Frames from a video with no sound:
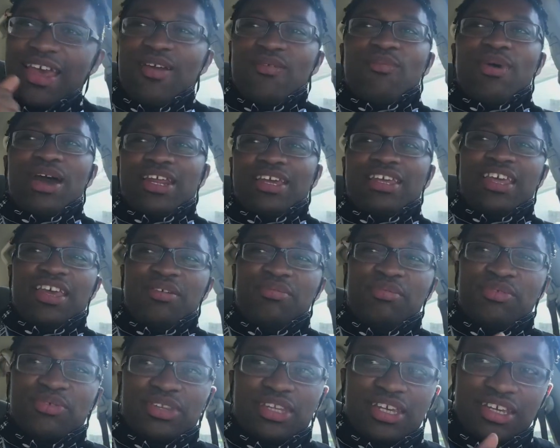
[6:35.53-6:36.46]
Everybody came
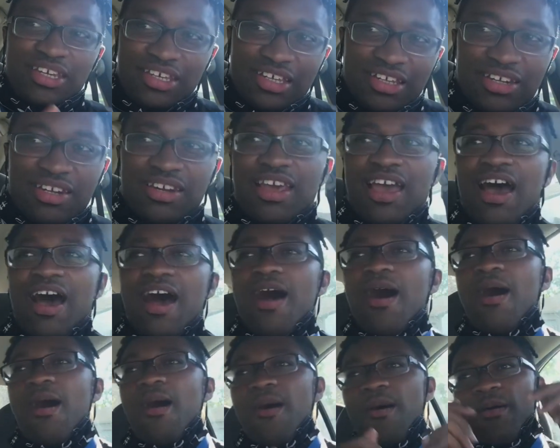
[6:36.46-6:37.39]
in with the heat.
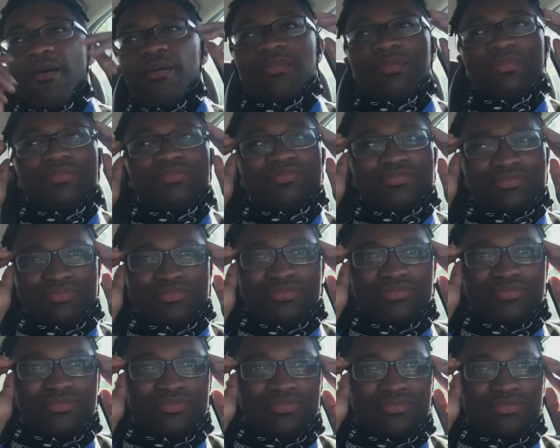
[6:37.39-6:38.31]
Um
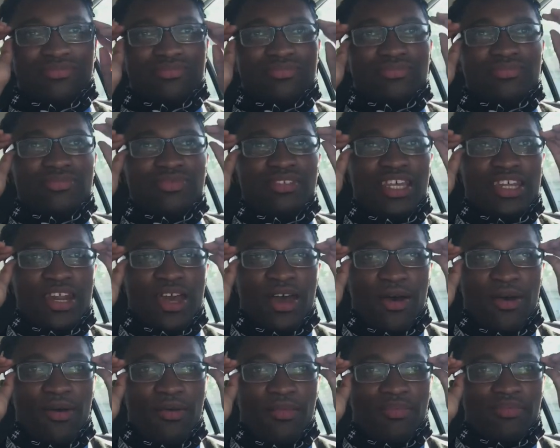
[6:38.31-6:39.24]
you
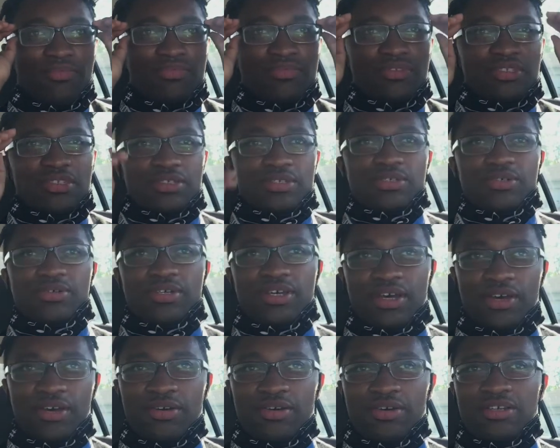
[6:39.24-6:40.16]
know,
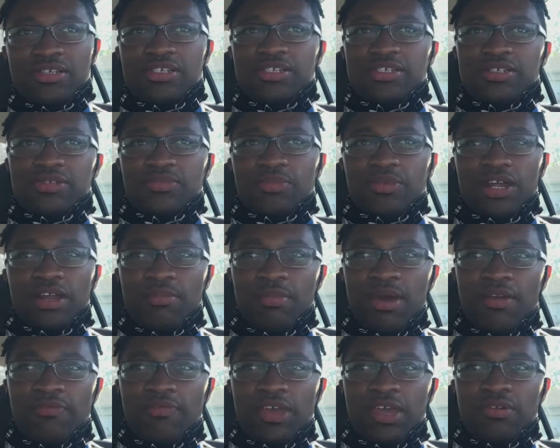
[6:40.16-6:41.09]
Zuko is one of
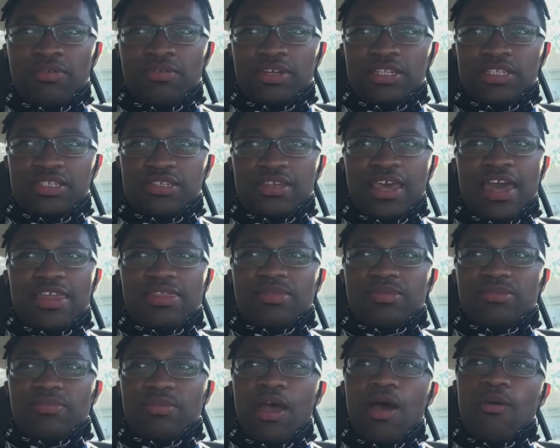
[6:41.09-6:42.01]
my favorites. I,
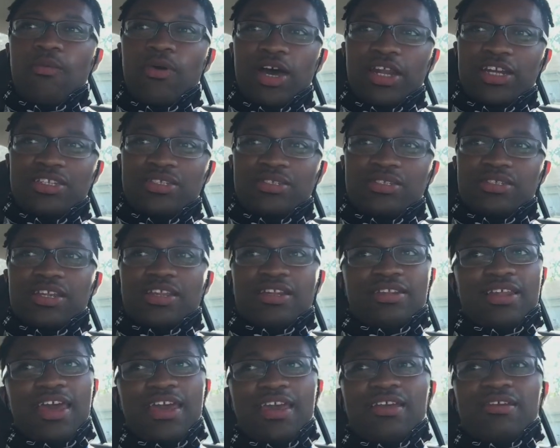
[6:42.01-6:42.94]
I want to,
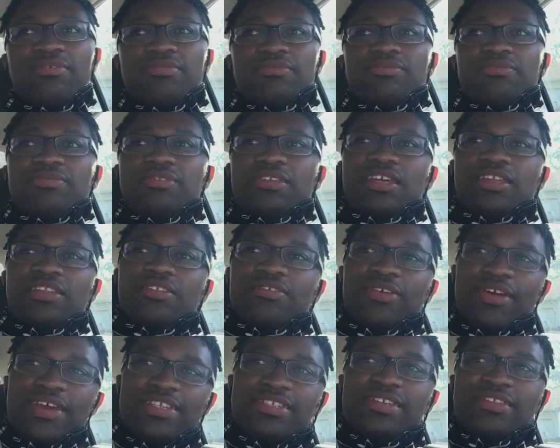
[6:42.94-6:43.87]
like, the
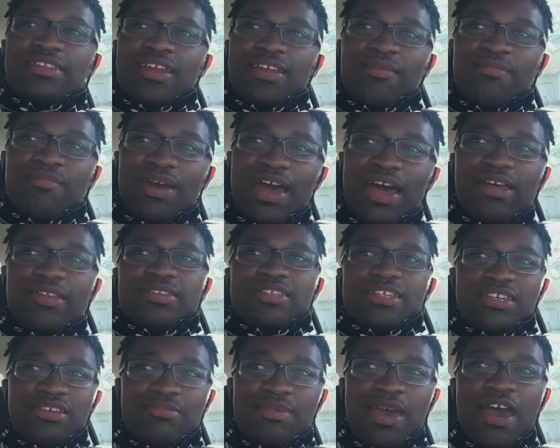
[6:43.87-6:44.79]
crazy thing about
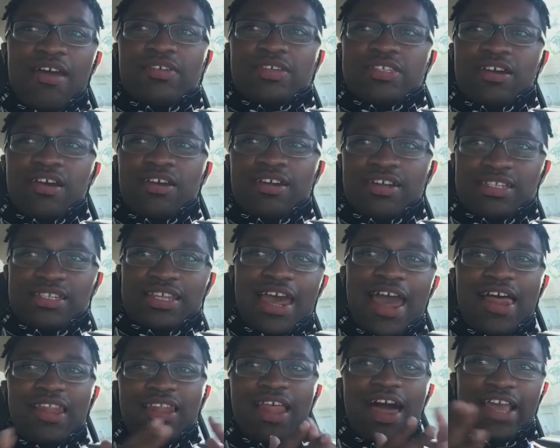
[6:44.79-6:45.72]
Team Avatar is that
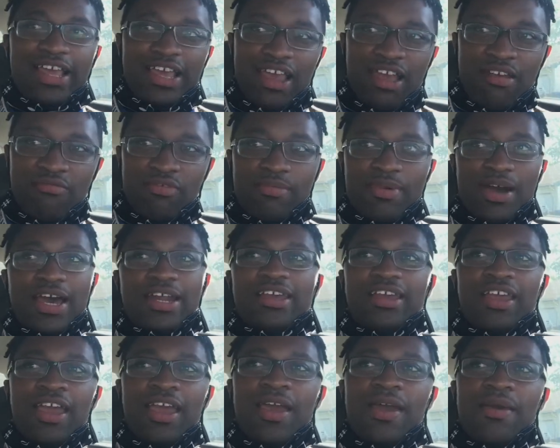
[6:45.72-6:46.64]
I like everybody.
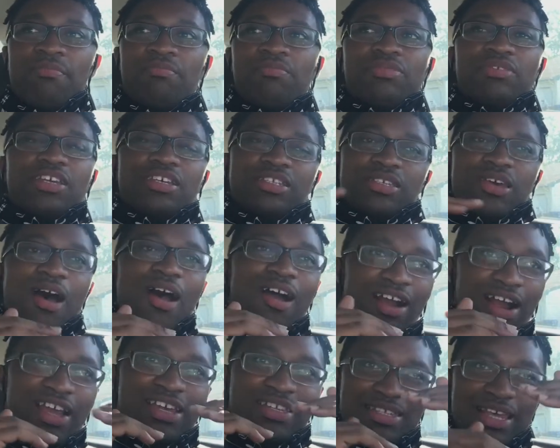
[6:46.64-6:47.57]

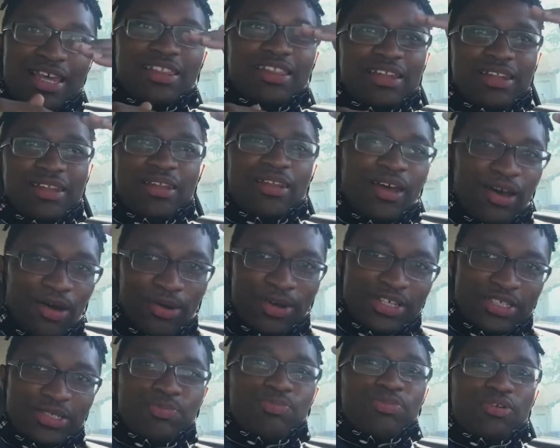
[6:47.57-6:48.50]
Katara is at the
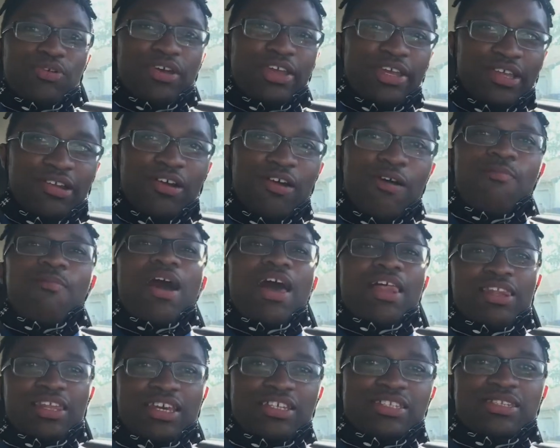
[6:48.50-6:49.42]
lowest point of my
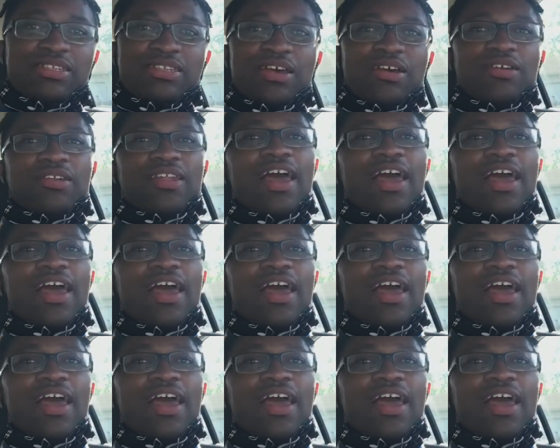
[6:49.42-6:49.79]
list, though.